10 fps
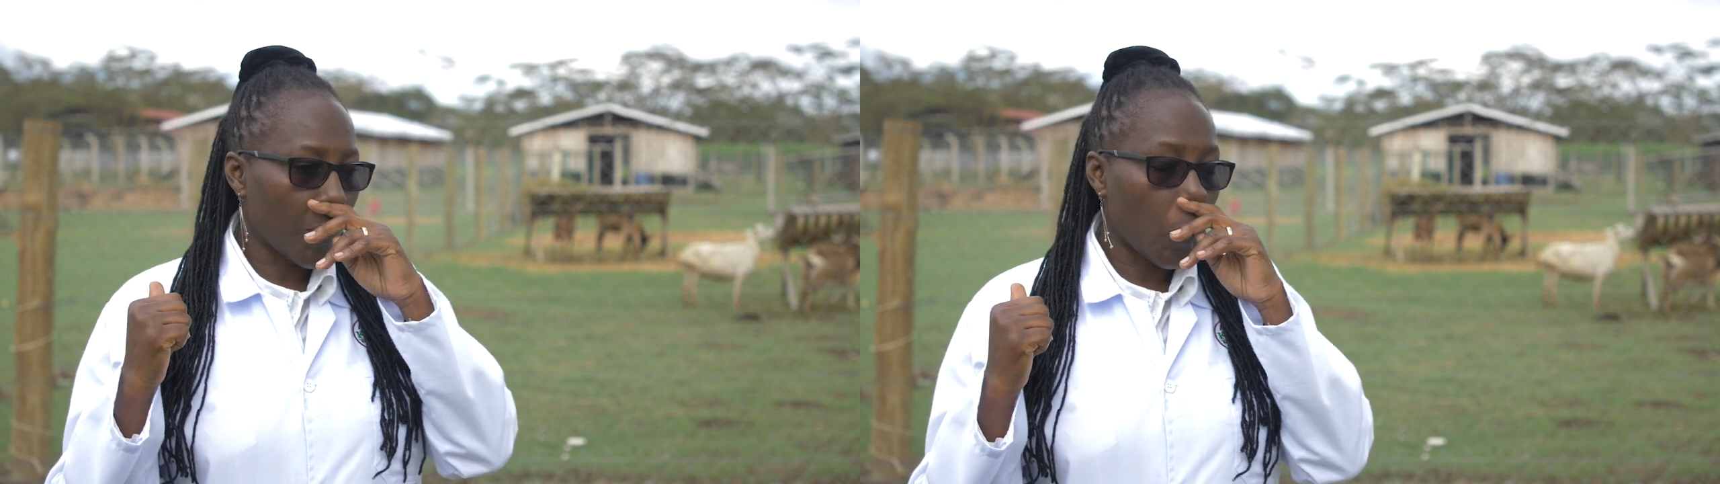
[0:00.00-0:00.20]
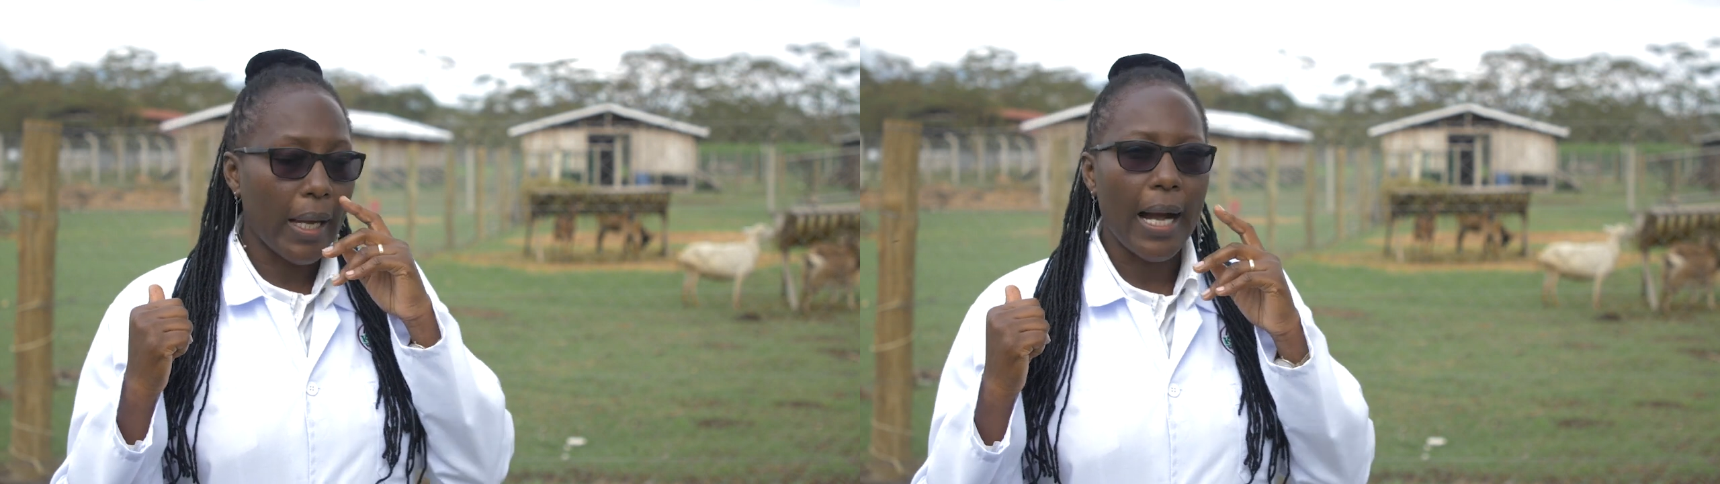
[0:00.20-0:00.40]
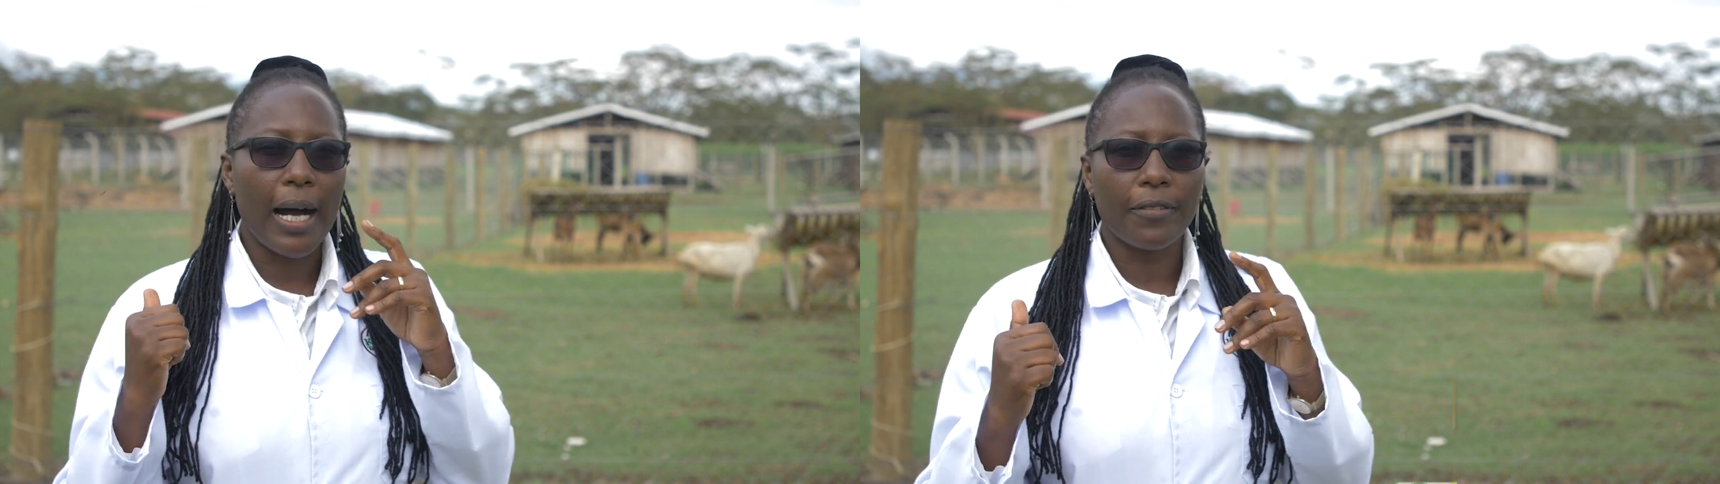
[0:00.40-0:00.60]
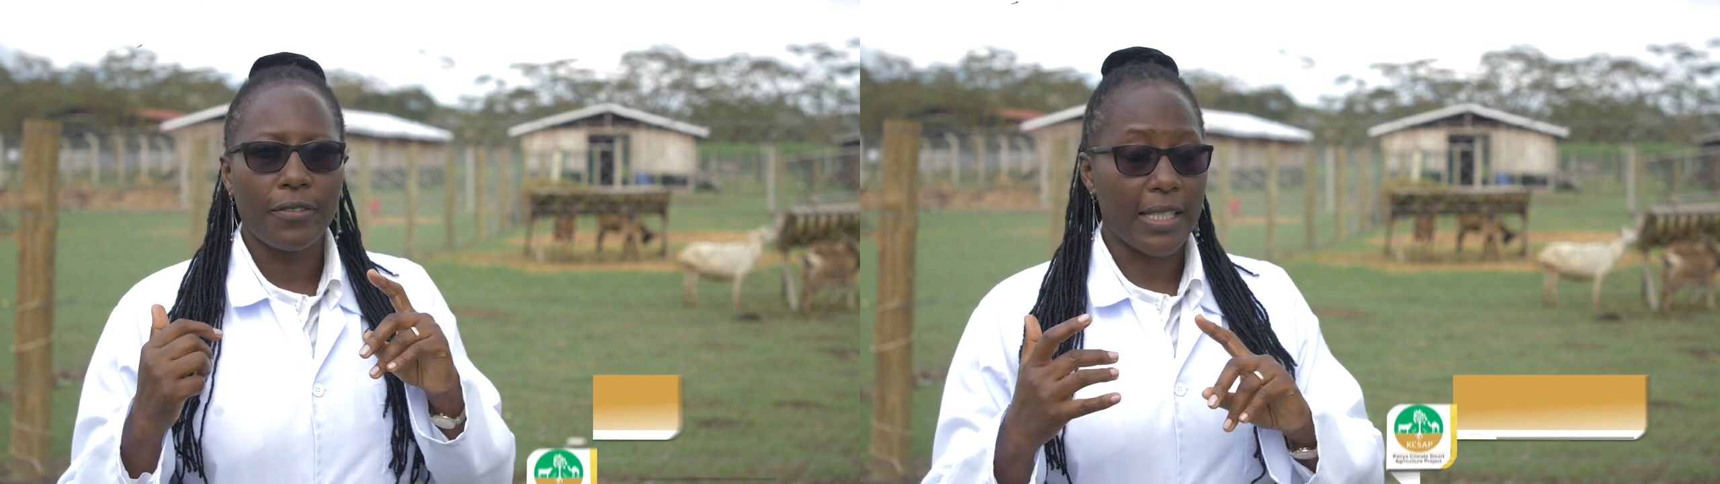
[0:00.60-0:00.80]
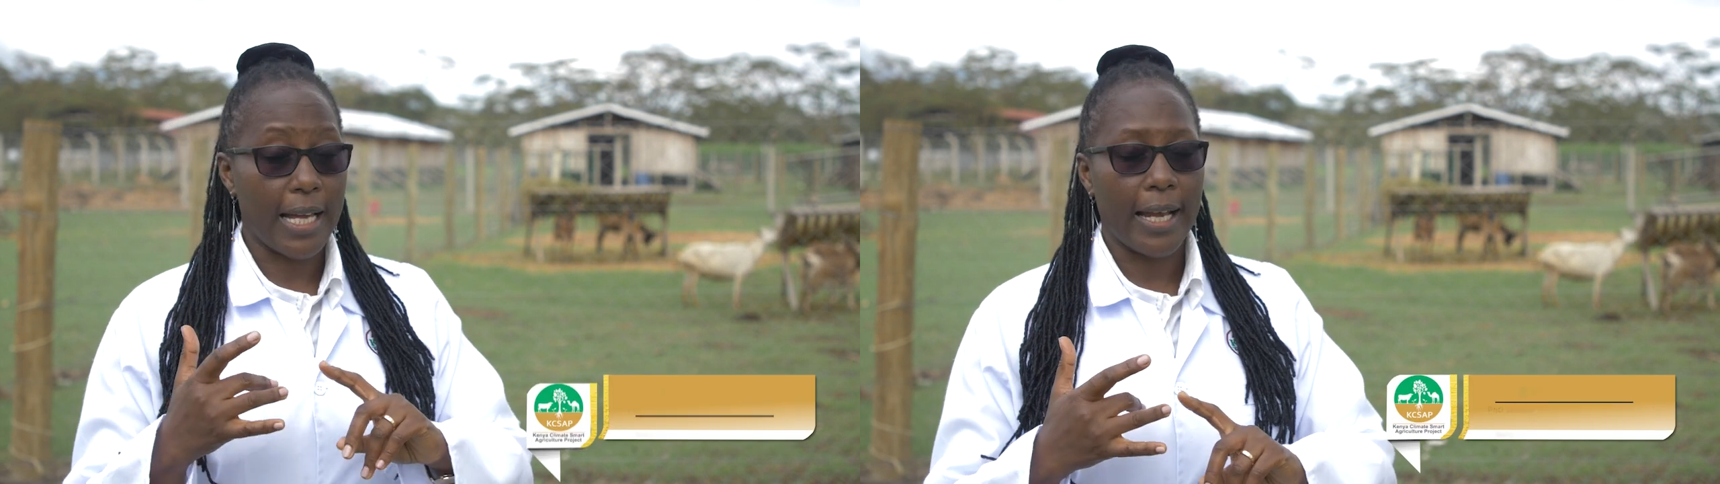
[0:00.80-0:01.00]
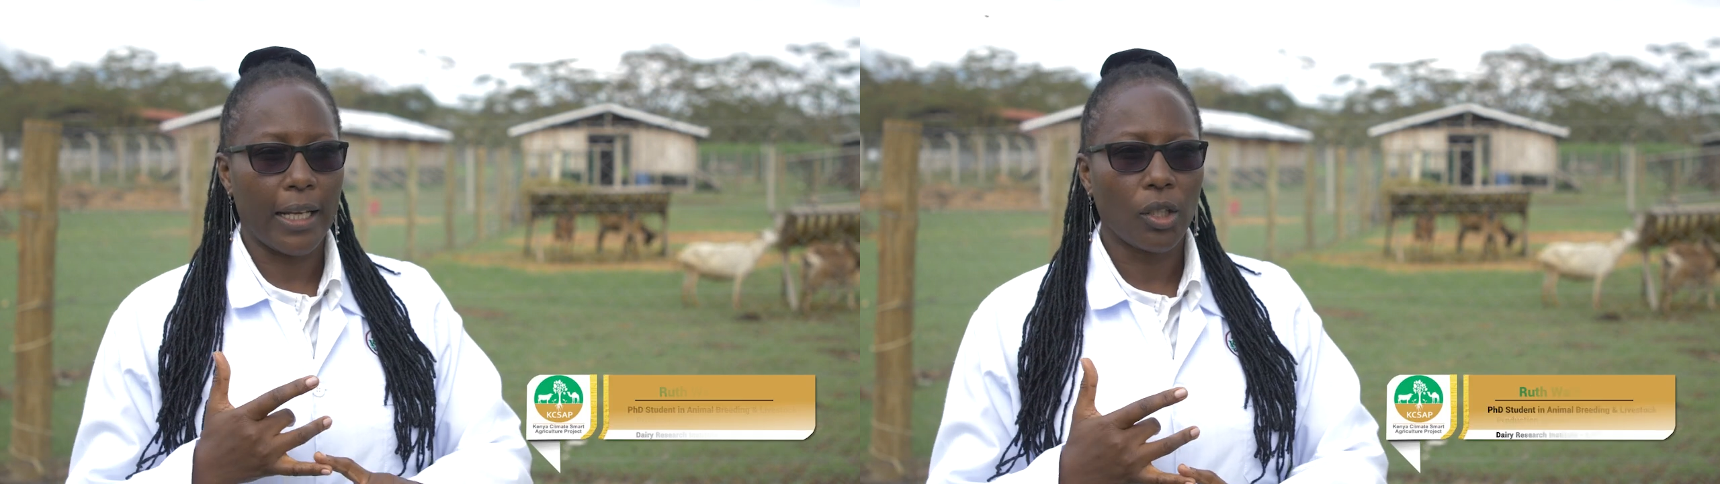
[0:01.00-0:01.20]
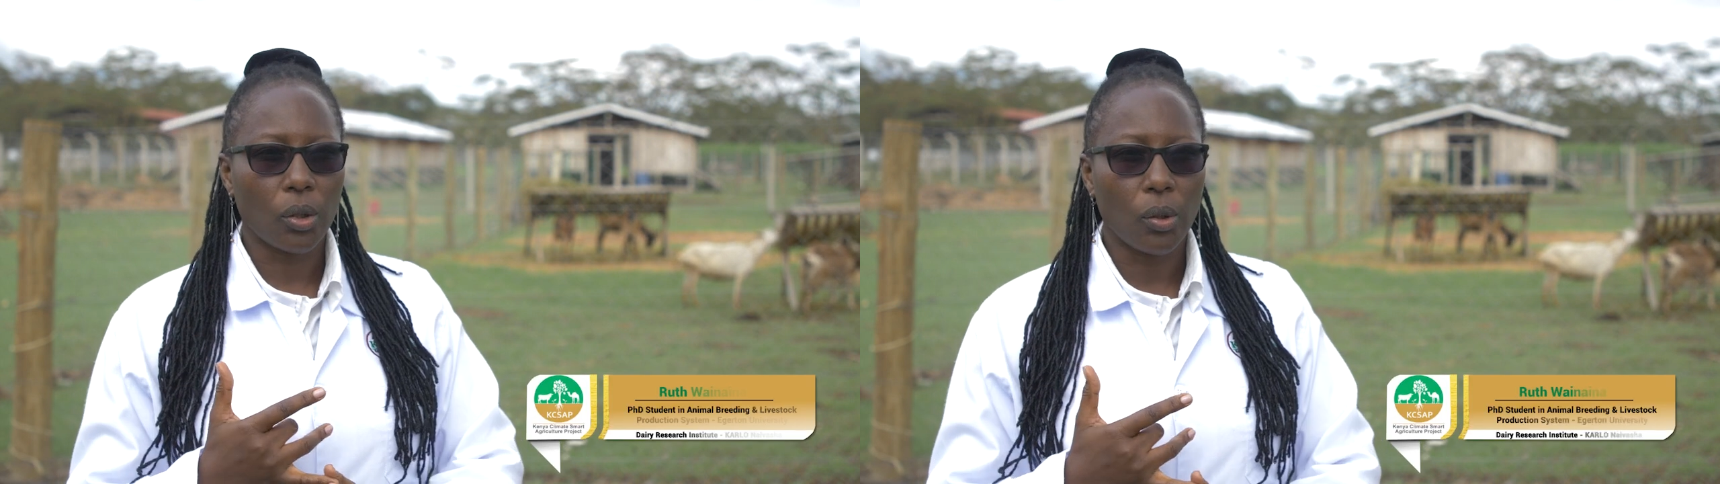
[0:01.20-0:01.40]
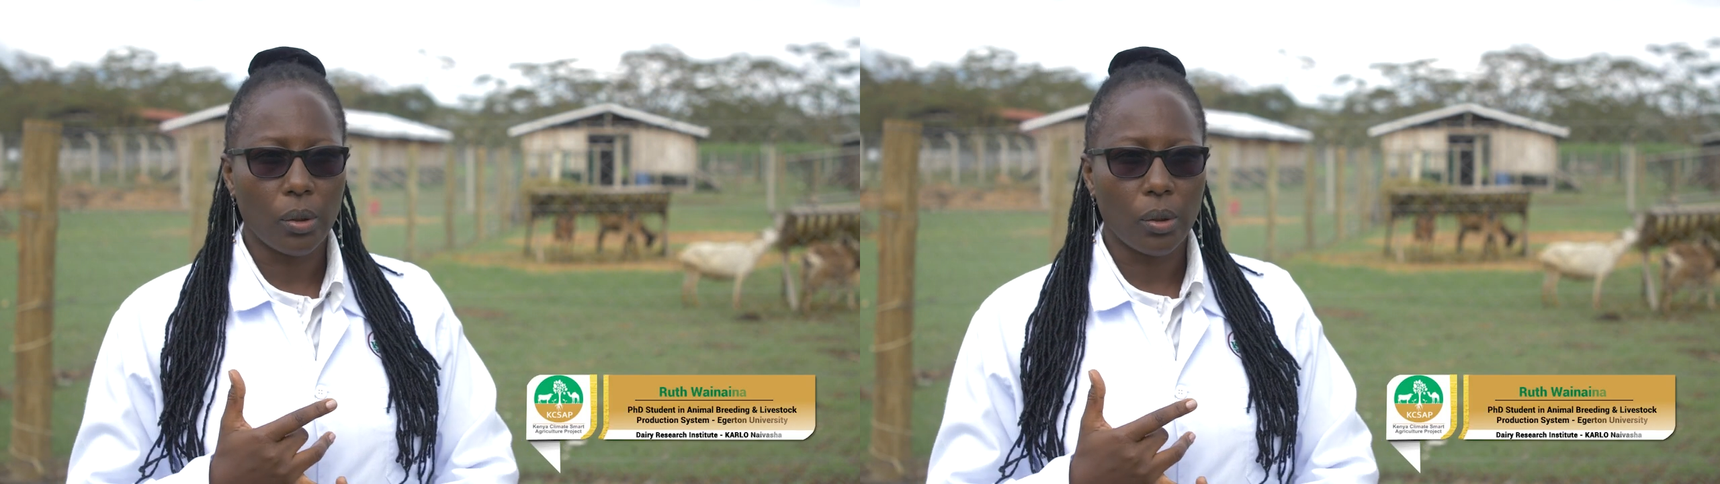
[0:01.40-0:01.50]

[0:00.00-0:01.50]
we have Sanen